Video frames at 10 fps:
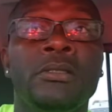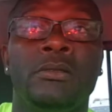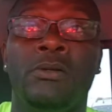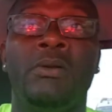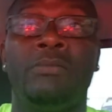
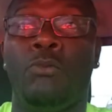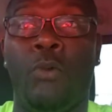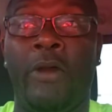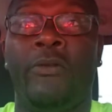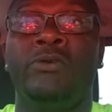You don't
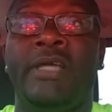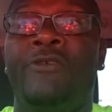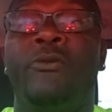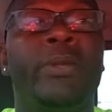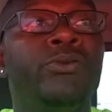wear those
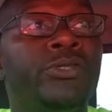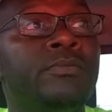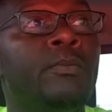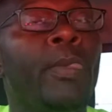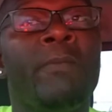
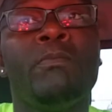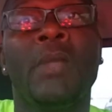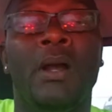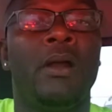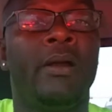attributes.
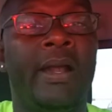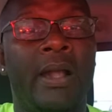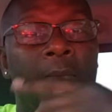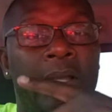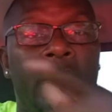All right,
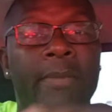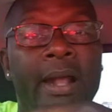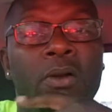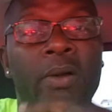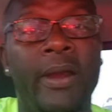I'm going to get
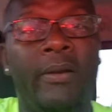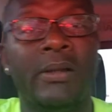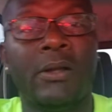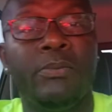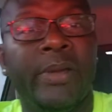back on here in a
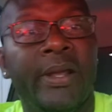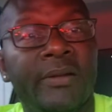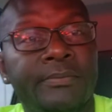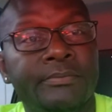little bit.